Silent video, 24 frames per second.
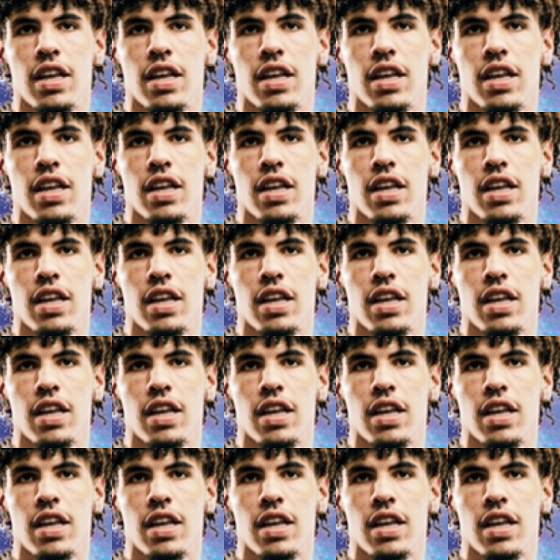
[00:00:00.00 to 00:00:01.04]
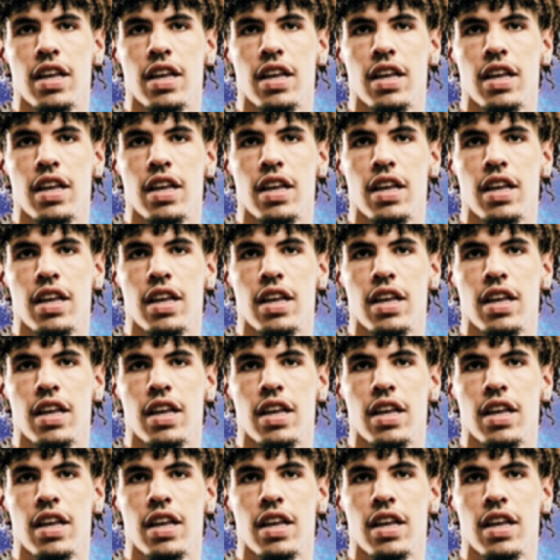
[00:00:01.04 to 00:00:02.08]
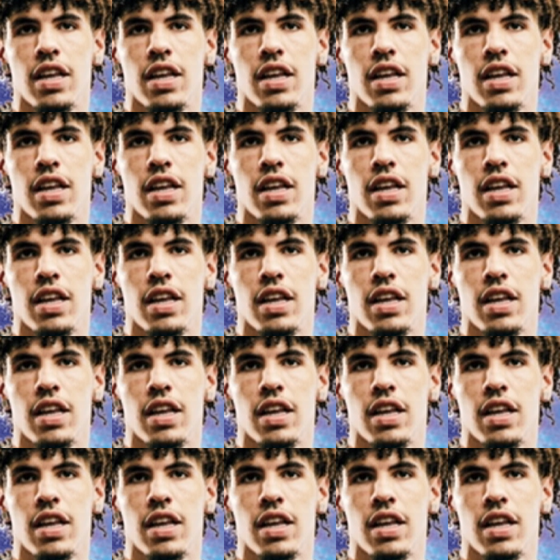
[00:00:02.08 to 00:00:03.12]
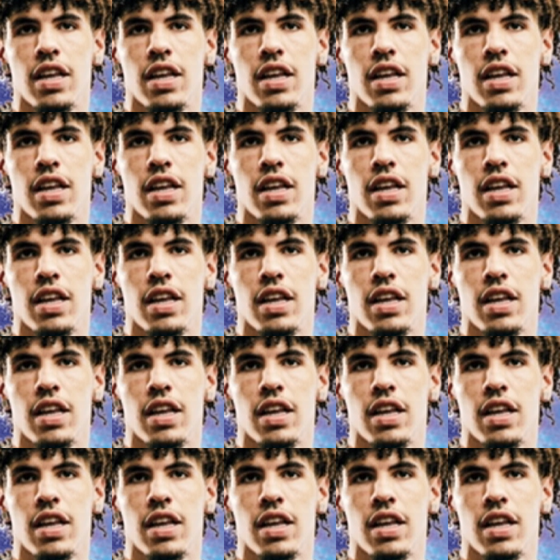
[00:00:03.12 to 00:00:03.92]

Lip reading: This is a still picture; no speech is visible.